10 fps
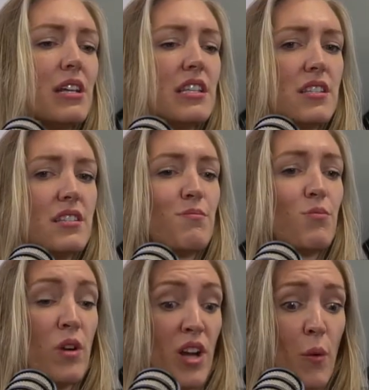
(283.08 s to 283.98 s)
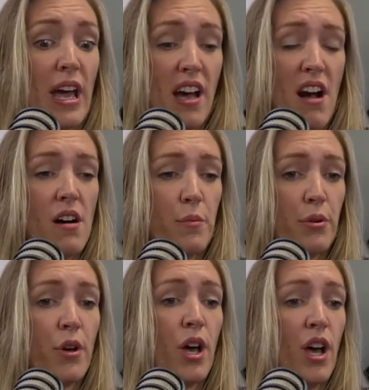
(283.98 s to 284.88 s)
but it's when I wake up,
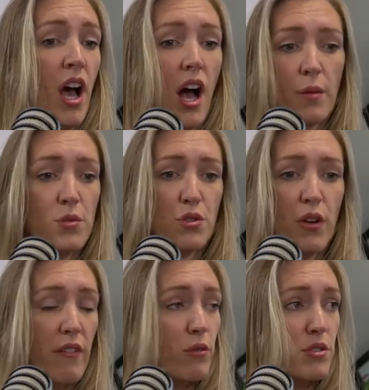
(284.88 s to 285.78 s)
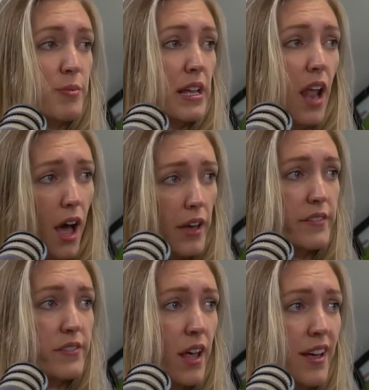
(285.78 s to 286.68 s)
I'm just grateful to be
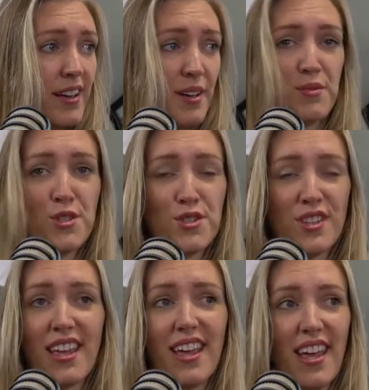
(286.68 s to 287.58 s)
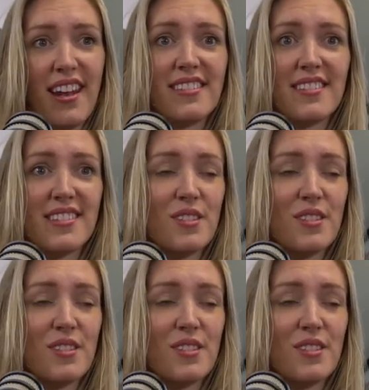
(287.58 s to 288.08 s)
alive. Like I'm just thinking so it's you,